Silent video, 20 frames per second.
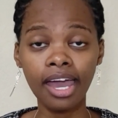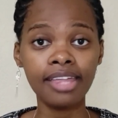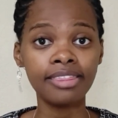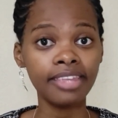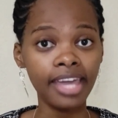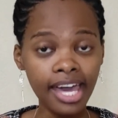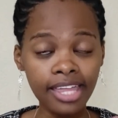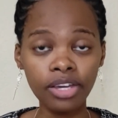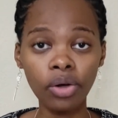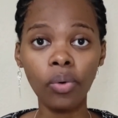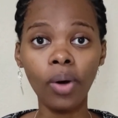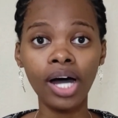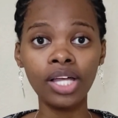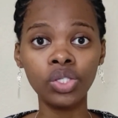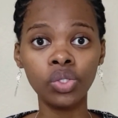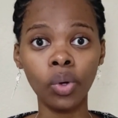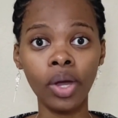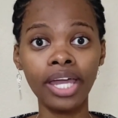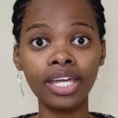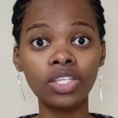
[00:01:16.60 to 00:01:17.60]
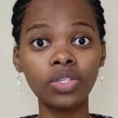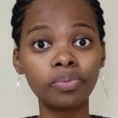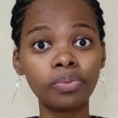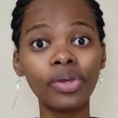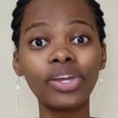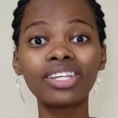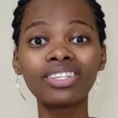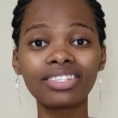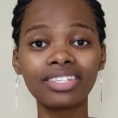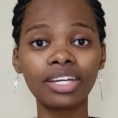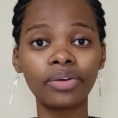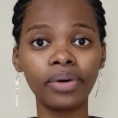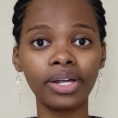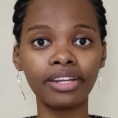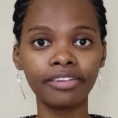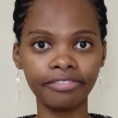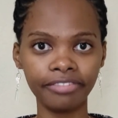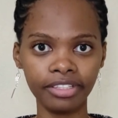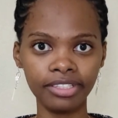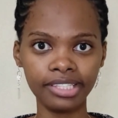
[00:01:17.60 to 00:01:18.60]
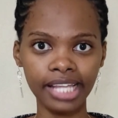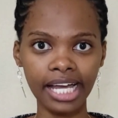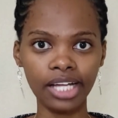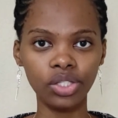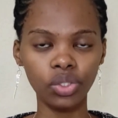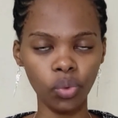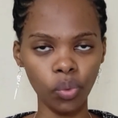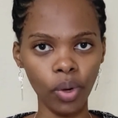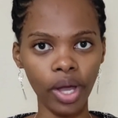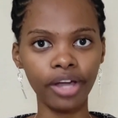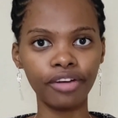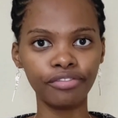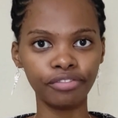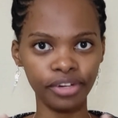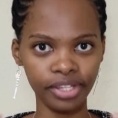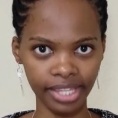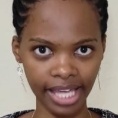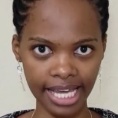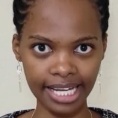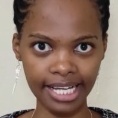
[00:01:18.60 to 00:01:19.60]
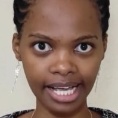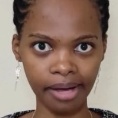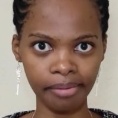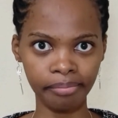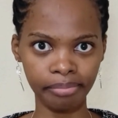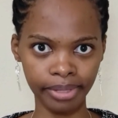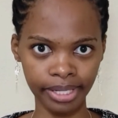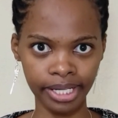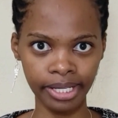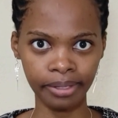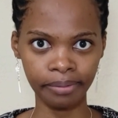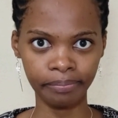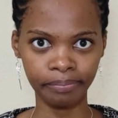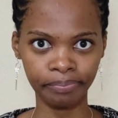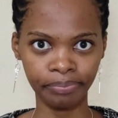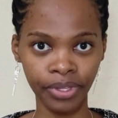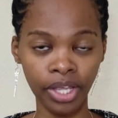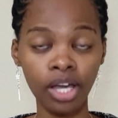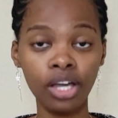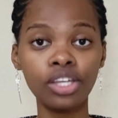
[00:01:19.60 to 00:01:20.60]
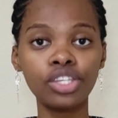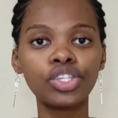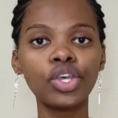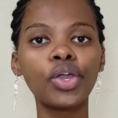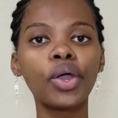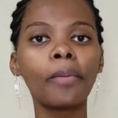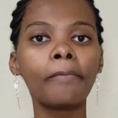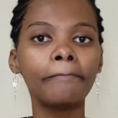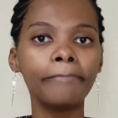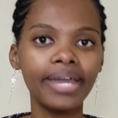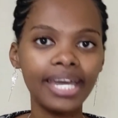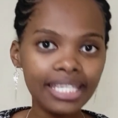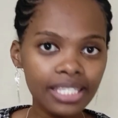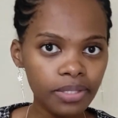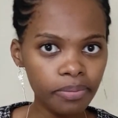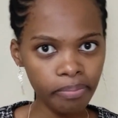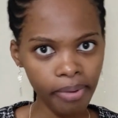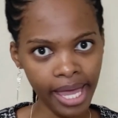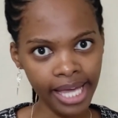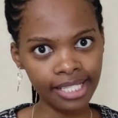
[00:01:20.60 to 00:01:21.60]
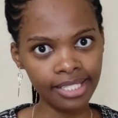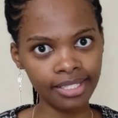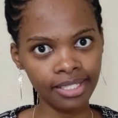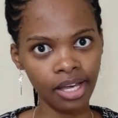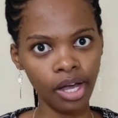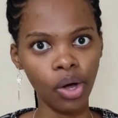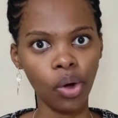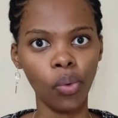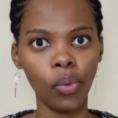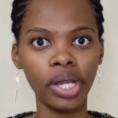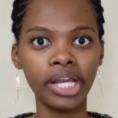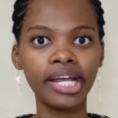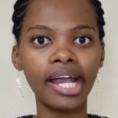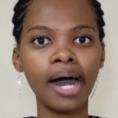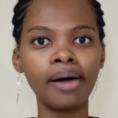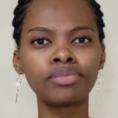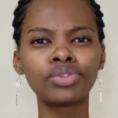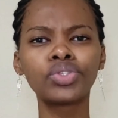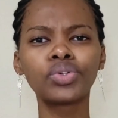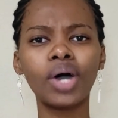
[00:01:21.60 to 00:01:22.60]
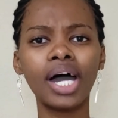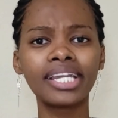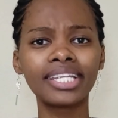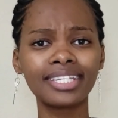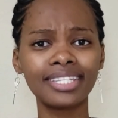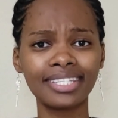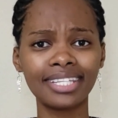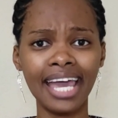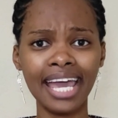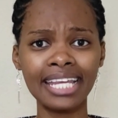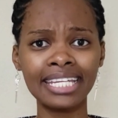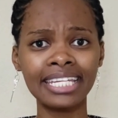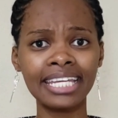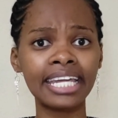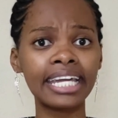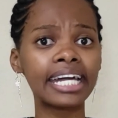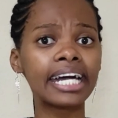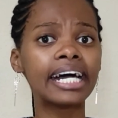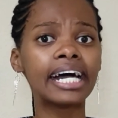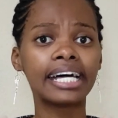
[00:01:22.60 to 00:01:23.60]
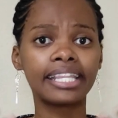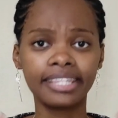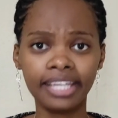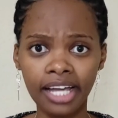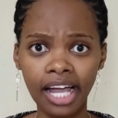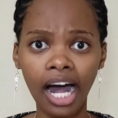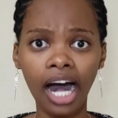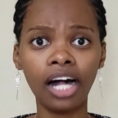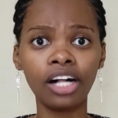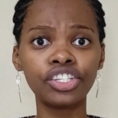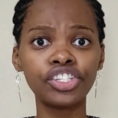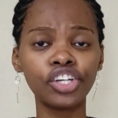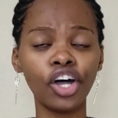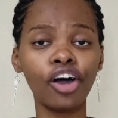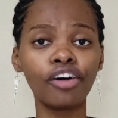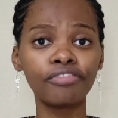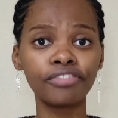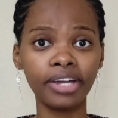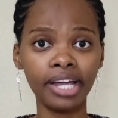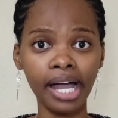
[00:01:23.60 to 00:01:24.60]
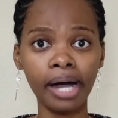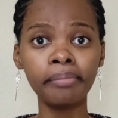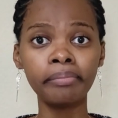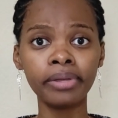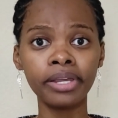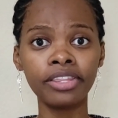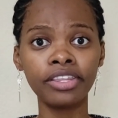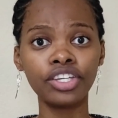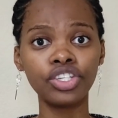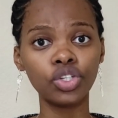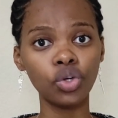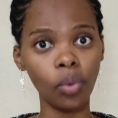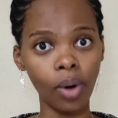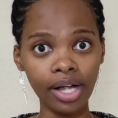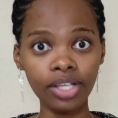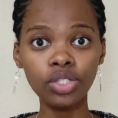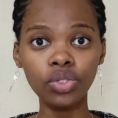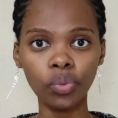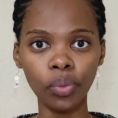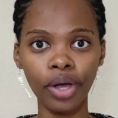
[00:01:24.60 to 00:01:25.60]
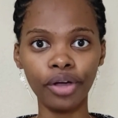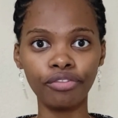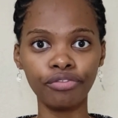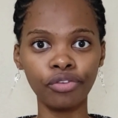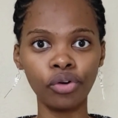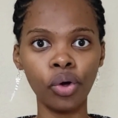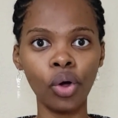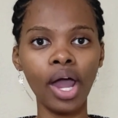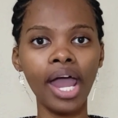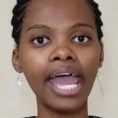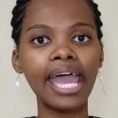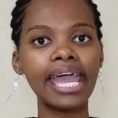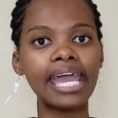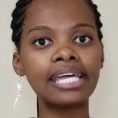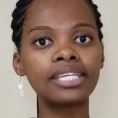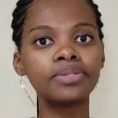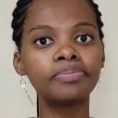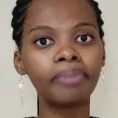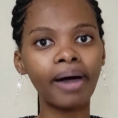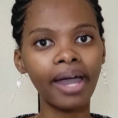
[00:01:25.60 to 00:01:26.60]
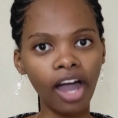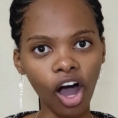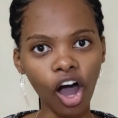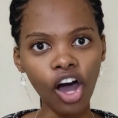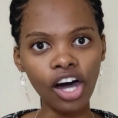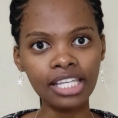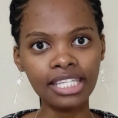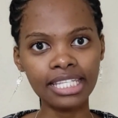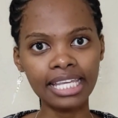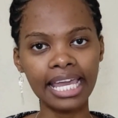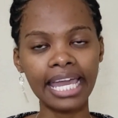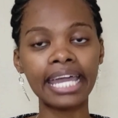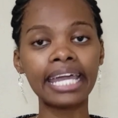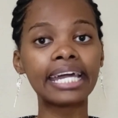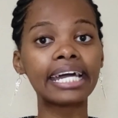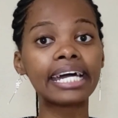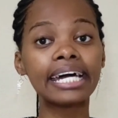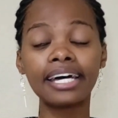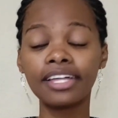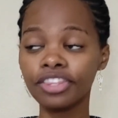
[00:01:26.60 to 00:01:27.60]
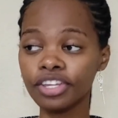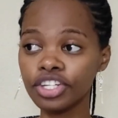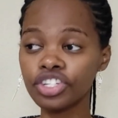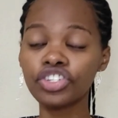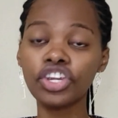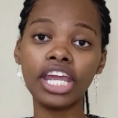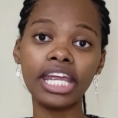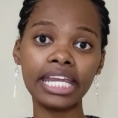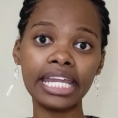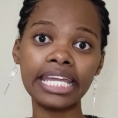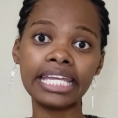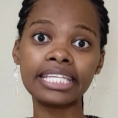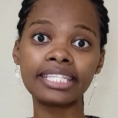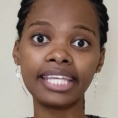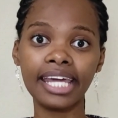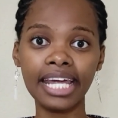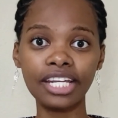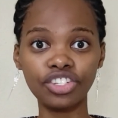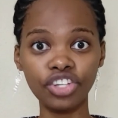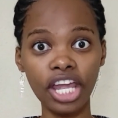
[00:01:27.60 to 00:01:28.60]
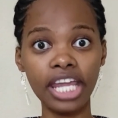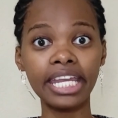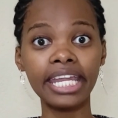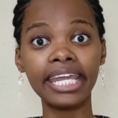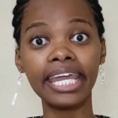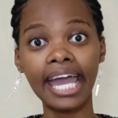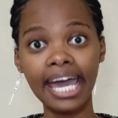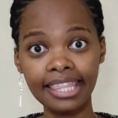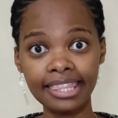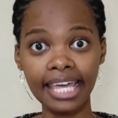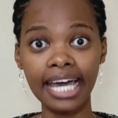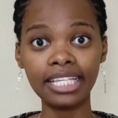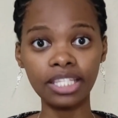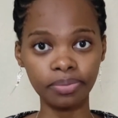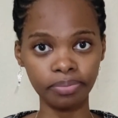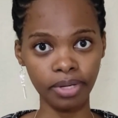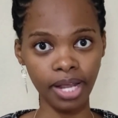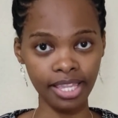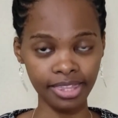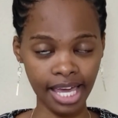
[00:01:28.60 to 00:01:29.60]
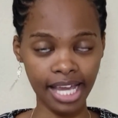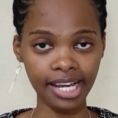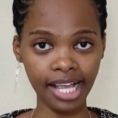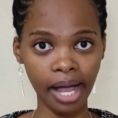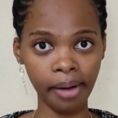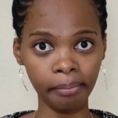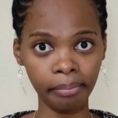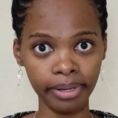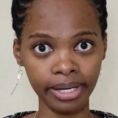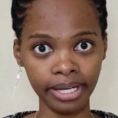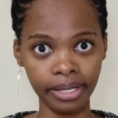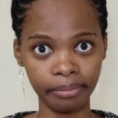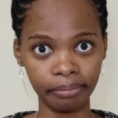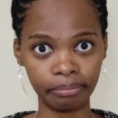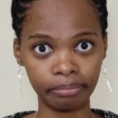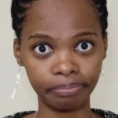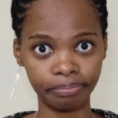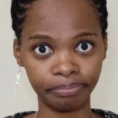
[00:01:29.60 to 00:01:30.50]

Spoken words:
and they are the ones who are experiencing what it feels like to work for that company. So your best bet when it comes to understanding the culture of the company that you want to work for is by asking the trainees that are training at that company.